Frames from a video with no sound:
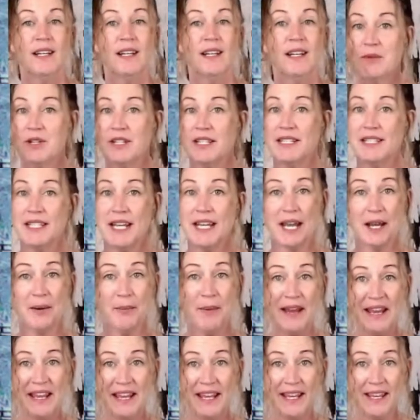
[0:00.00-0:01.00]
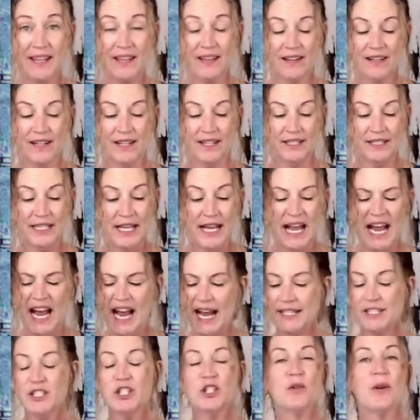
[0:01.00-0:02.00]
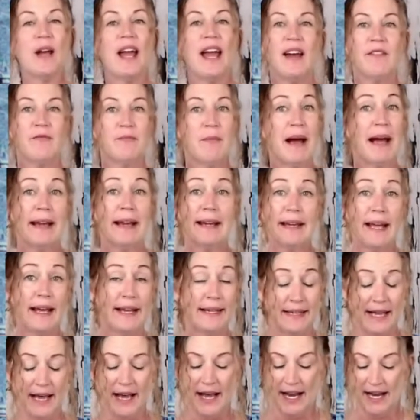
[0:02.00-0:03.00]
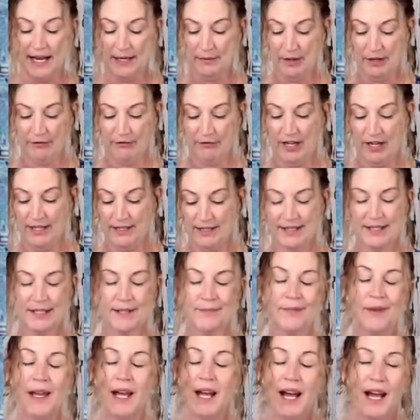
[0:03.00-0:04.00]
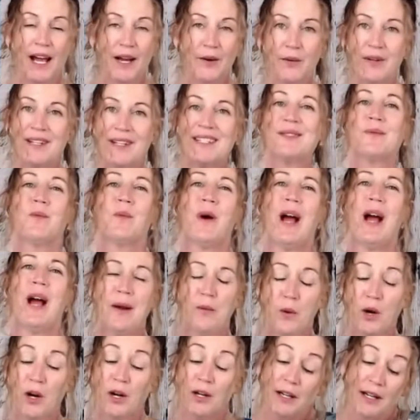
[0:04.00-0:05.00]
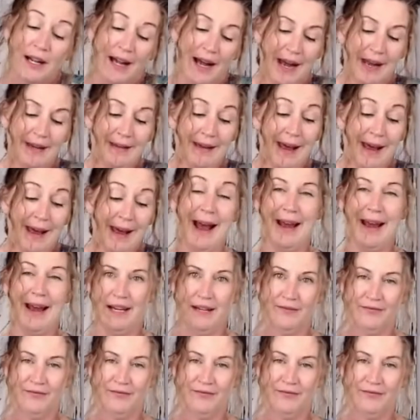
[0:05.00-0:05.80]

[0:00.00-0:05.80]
I'm going to take my heat gun. I do have mine on high, my friends. I always I work on high.